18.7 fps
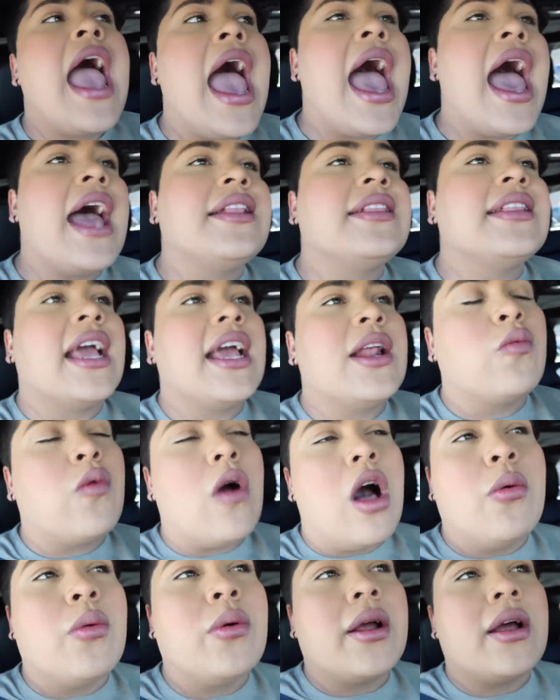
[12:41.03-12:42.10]
and then, and then
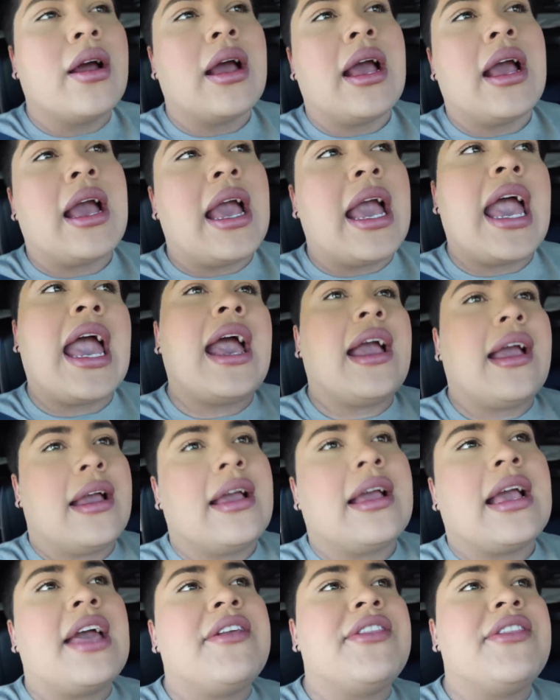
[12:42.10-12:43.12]
well, on our way to pick up Ashley,